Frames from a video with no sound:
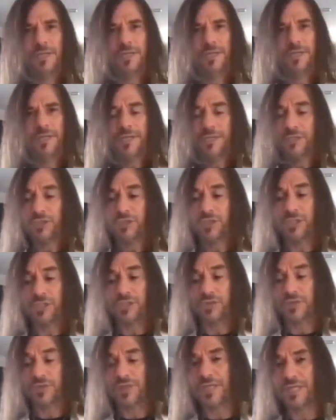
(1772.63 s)
She's
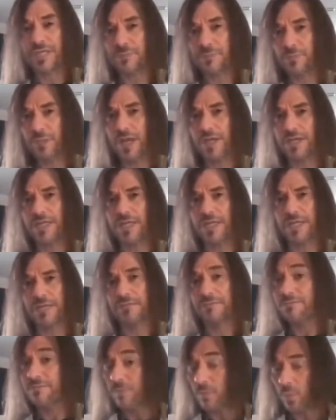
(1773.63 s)
drinking blood here.
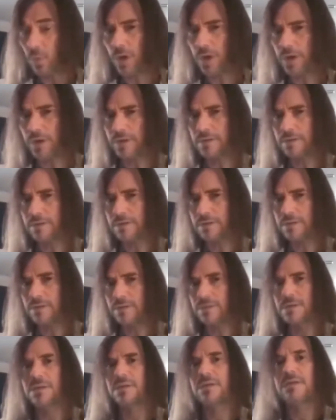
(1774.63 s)
From what?
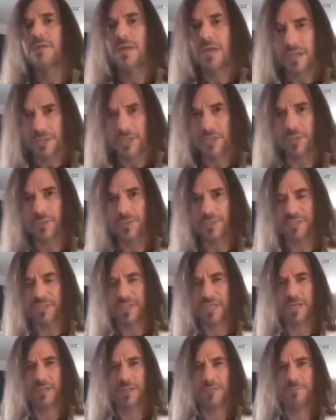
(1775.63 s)
A human
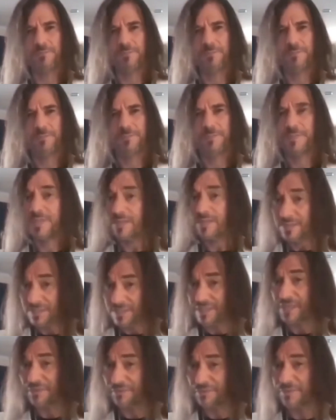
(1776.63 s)
skull.
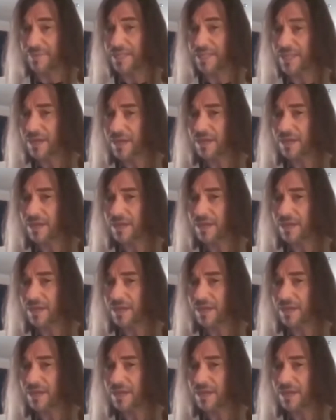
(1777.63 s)
Sound familiar?